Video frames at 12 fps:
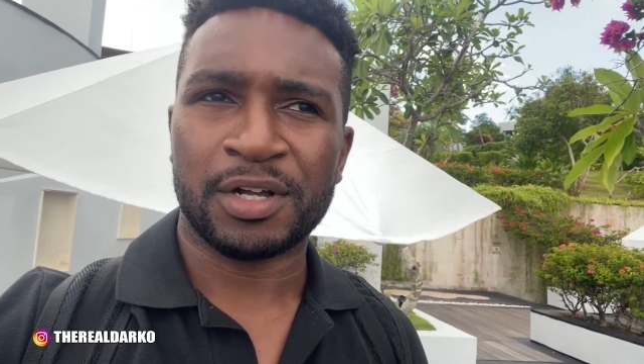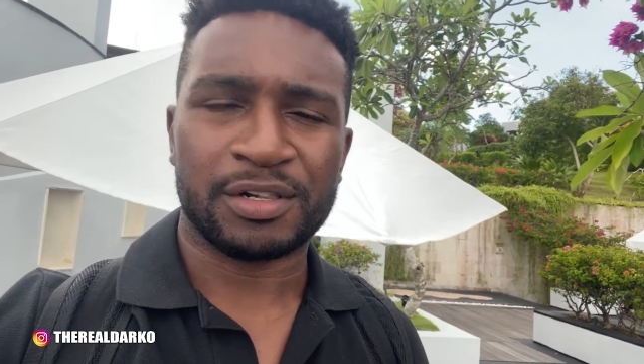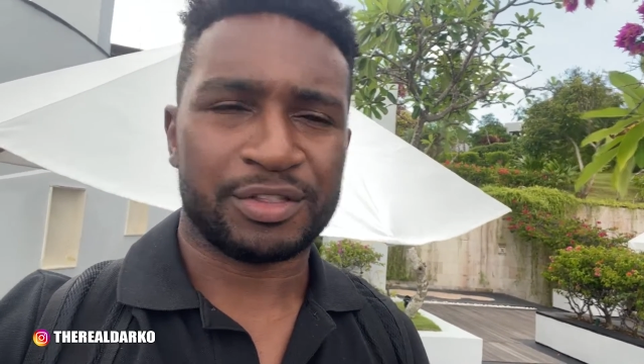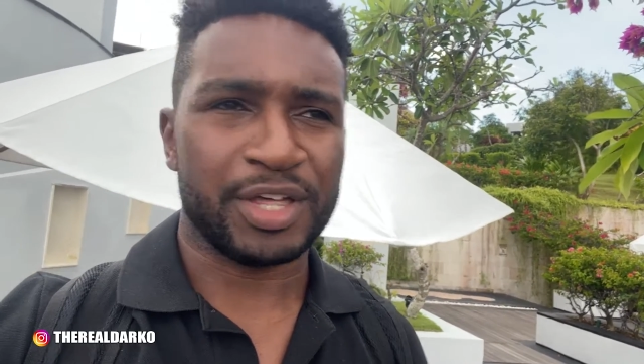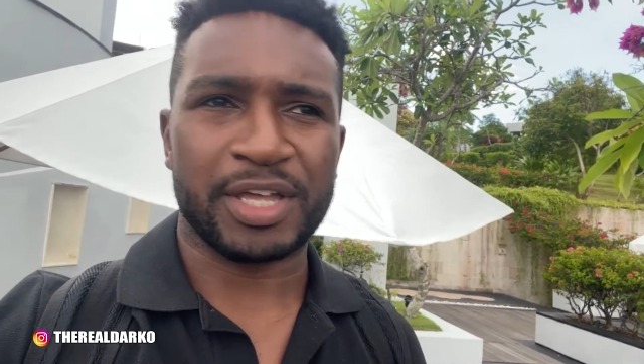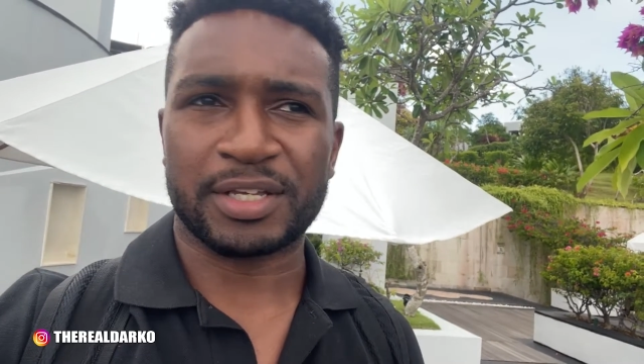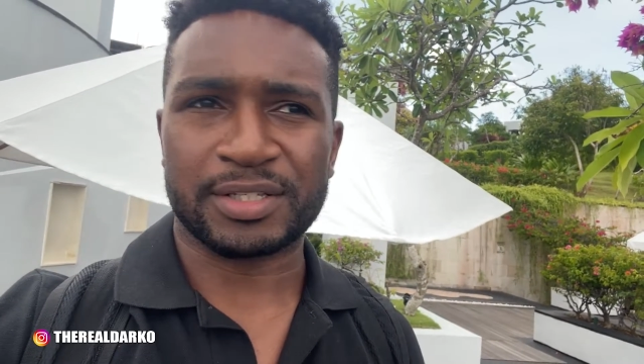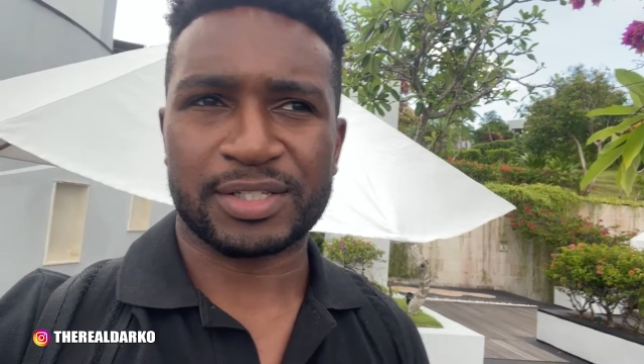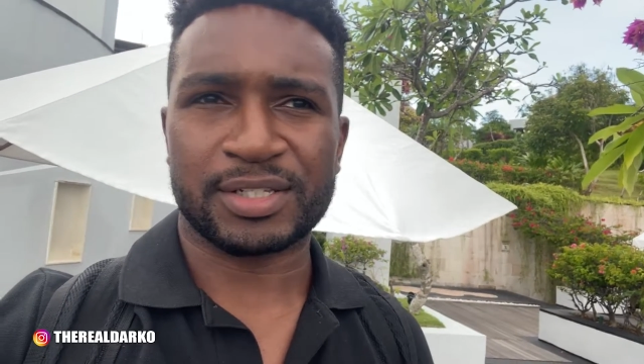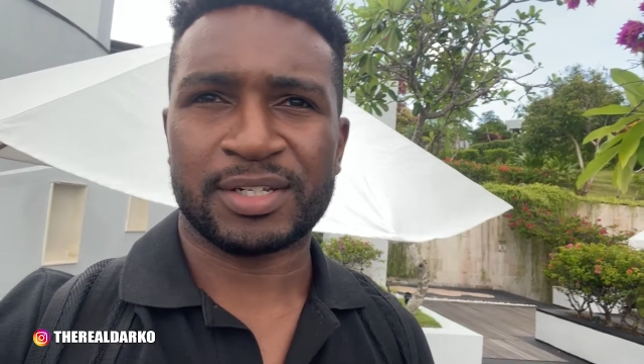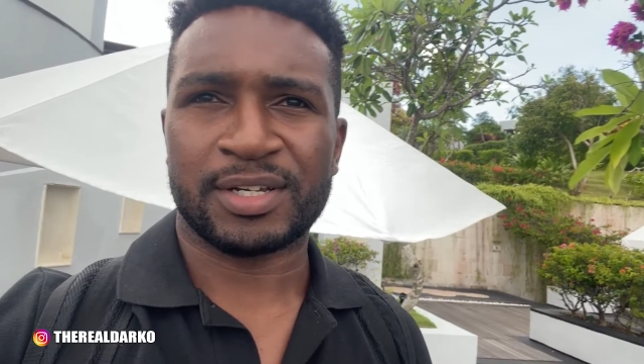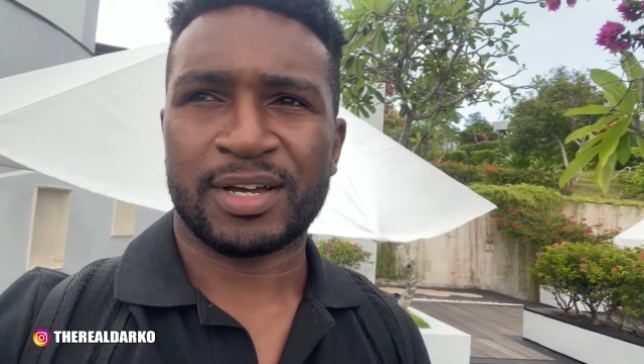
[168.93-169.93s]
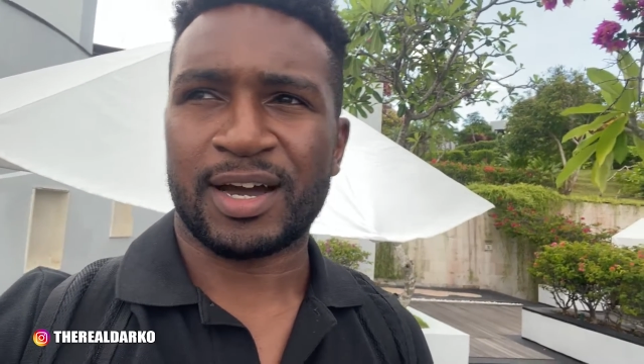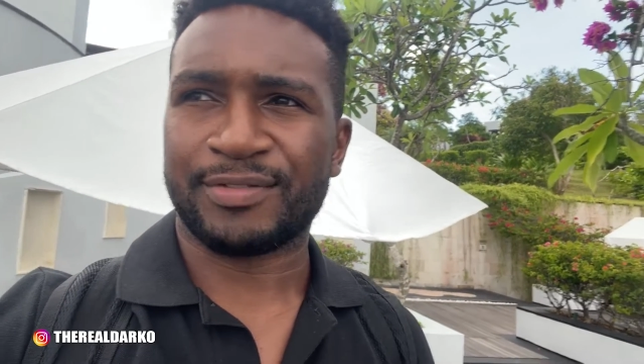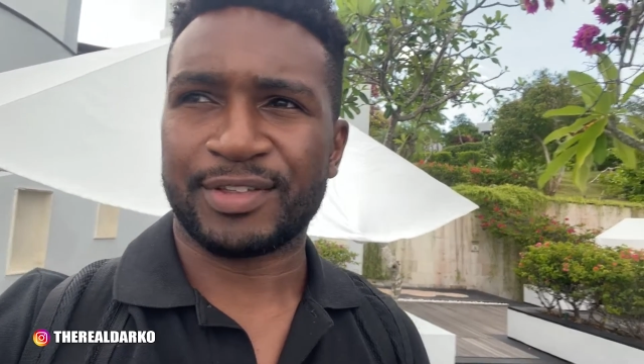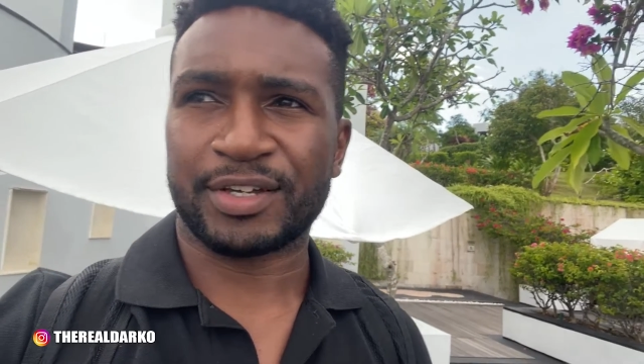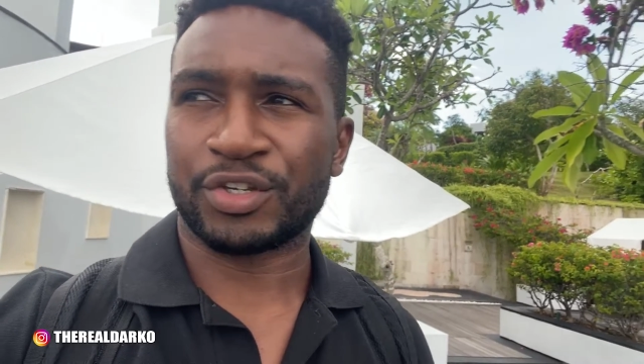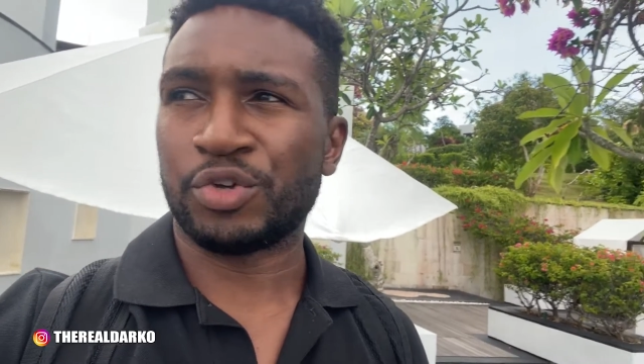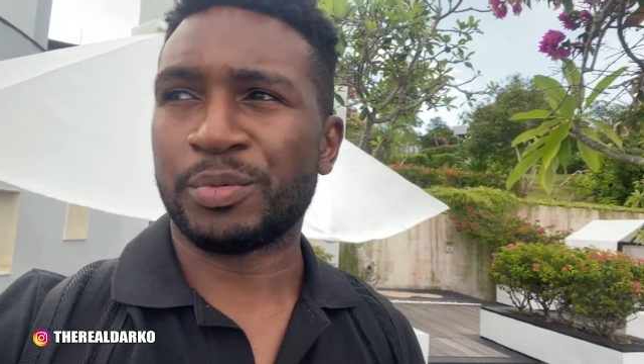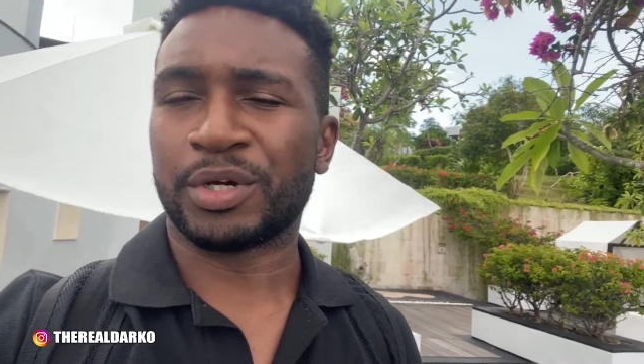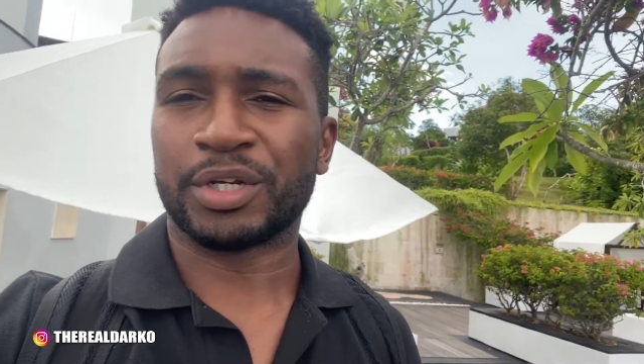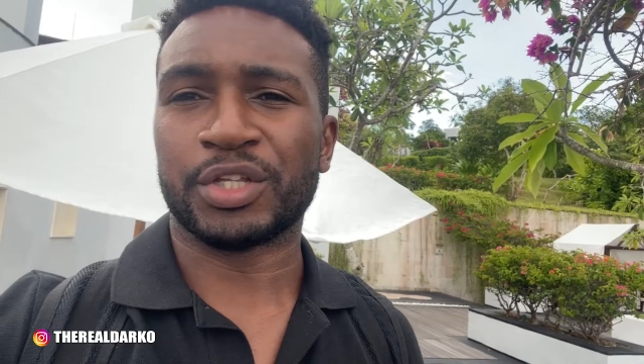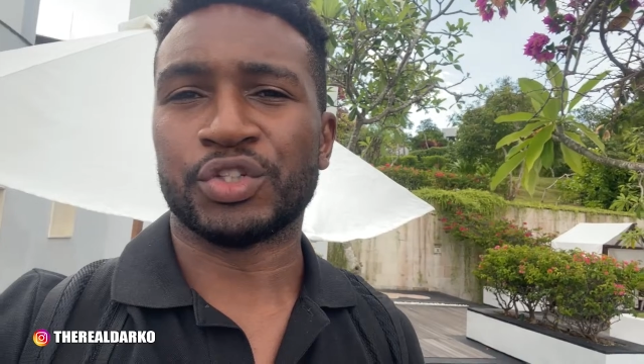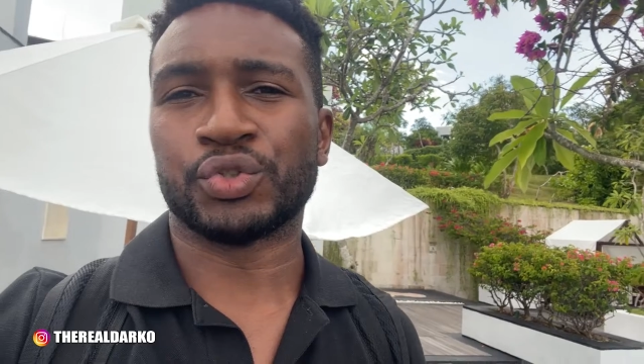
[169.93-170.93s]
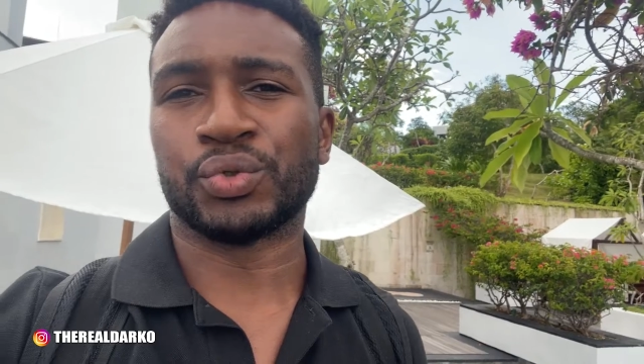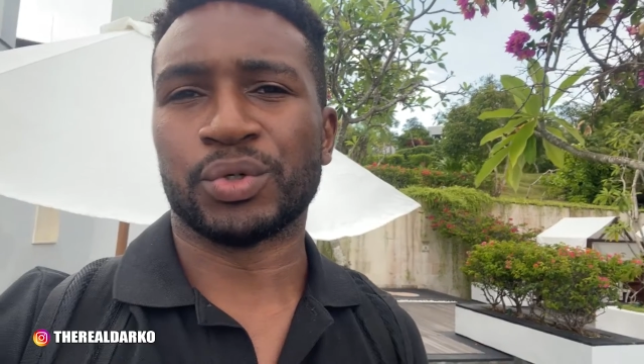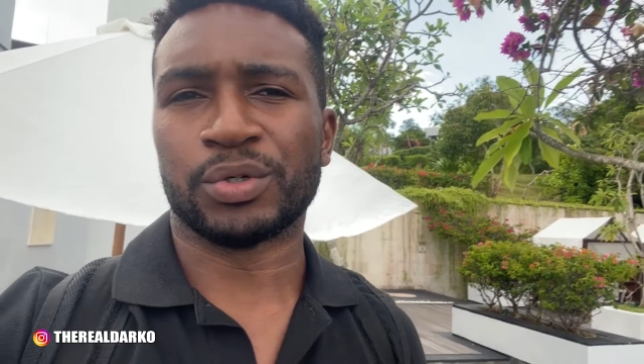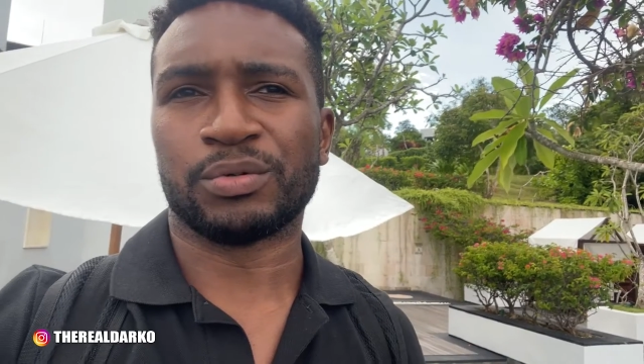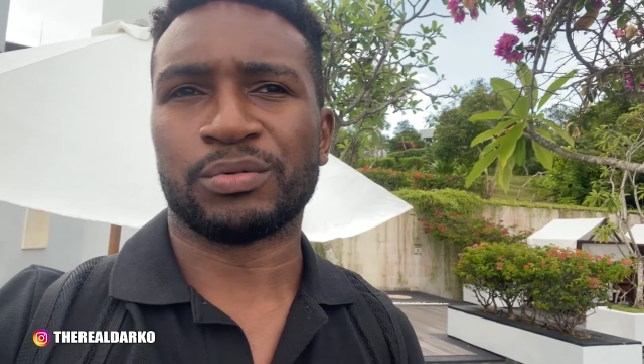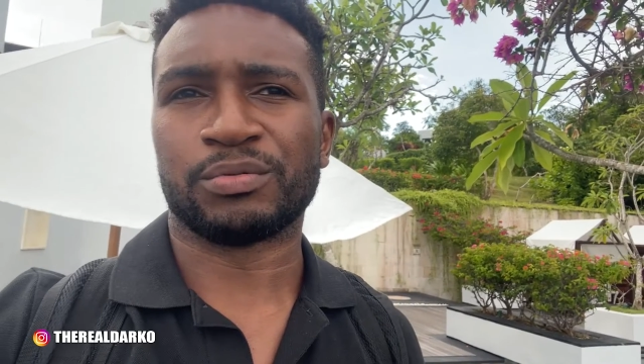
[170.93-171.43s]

things I think a human can endure